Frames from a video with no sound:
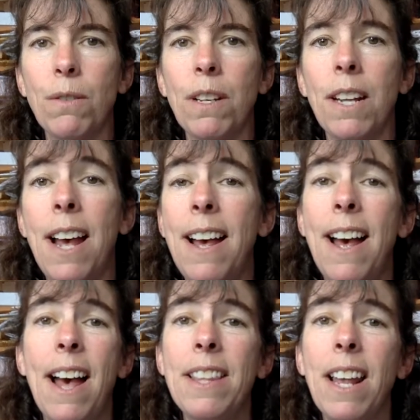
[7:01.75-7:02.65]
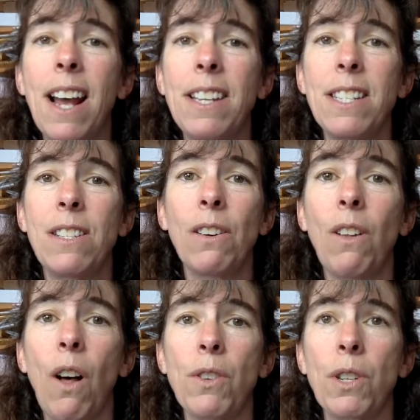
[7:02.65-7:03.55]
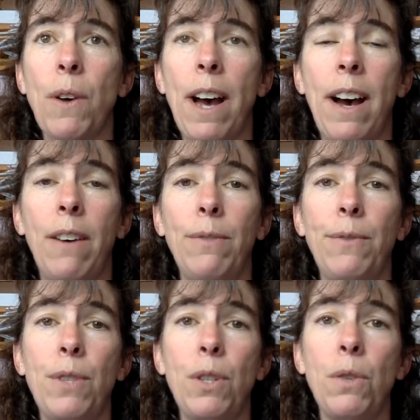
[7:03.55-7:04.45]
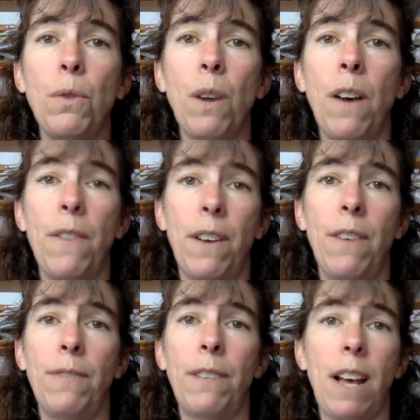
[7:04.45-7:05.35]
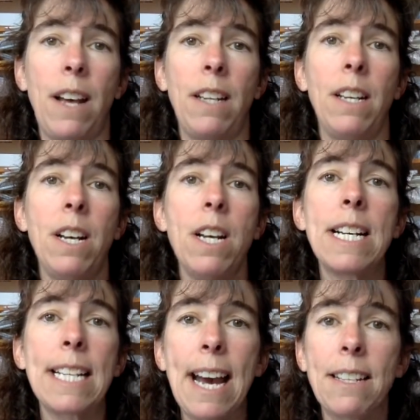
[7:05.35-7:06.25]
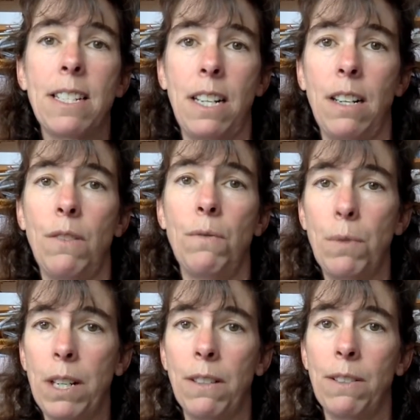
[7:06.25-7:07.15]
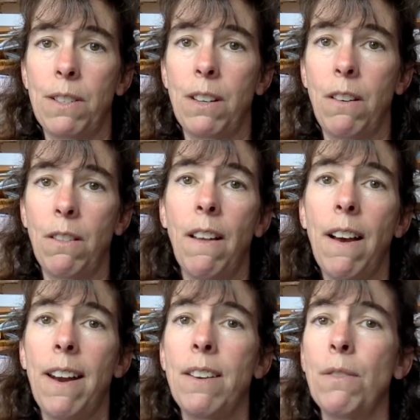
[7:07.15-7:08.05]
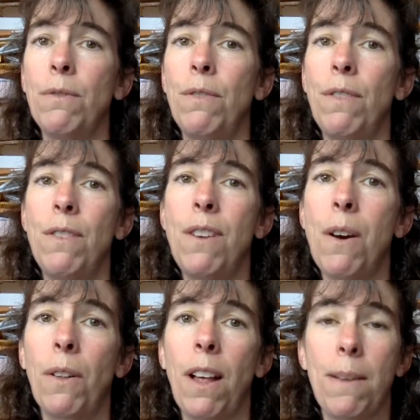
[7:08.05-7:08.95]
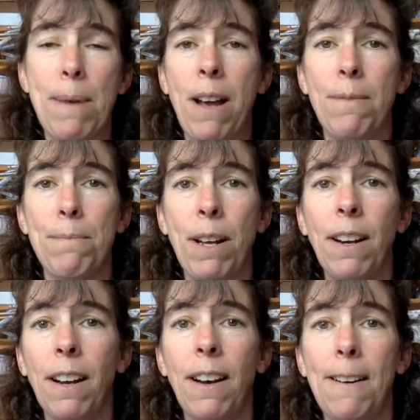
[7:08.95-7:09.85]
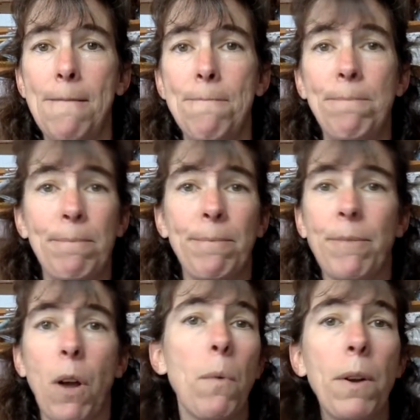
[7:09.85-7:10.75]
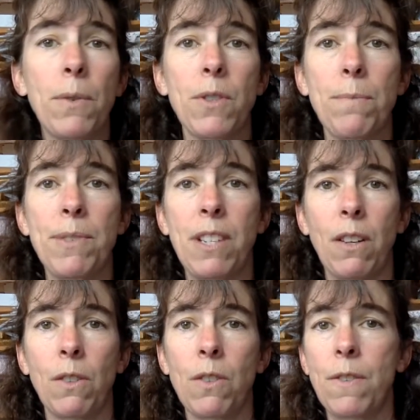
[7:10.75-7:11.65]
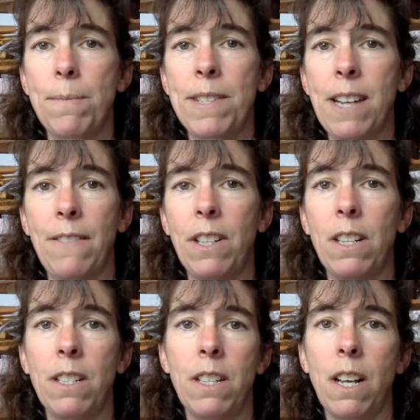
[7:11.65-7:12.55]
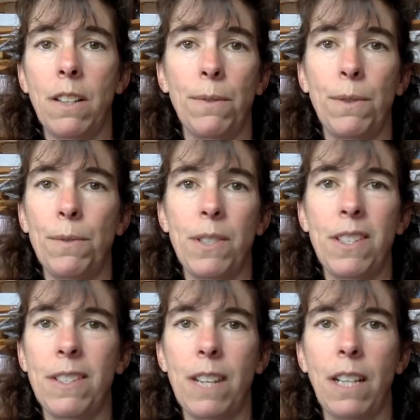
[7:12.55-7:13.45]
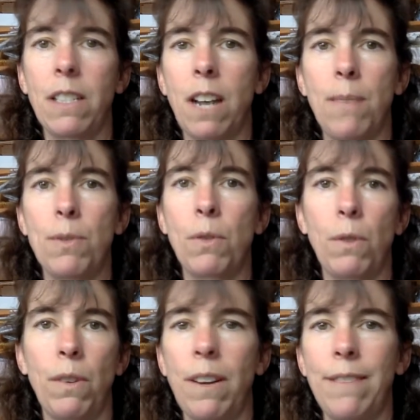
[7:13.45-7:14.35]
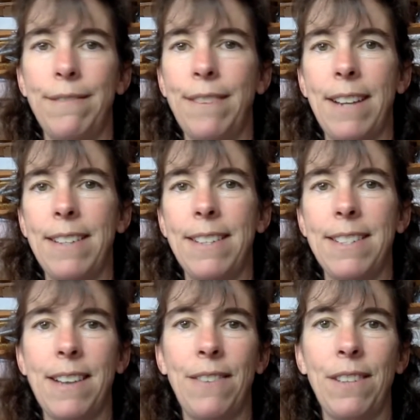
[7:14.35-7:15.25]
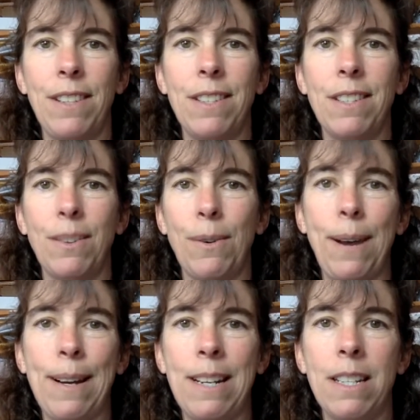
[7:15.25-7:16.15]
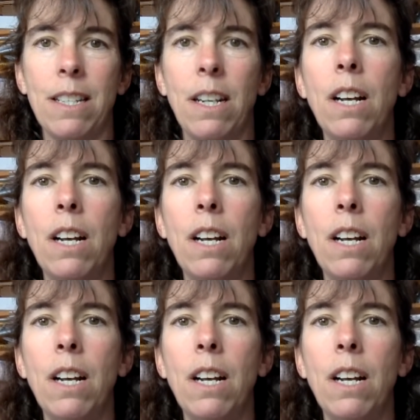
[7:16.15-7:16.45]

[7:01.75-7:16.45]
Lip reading: it. And then I still also have 2 of the fly casting reels online. I don't know a lot about them, but one was from Sears from the 70s, and the other one was just like a dime store in 1970s or 80s.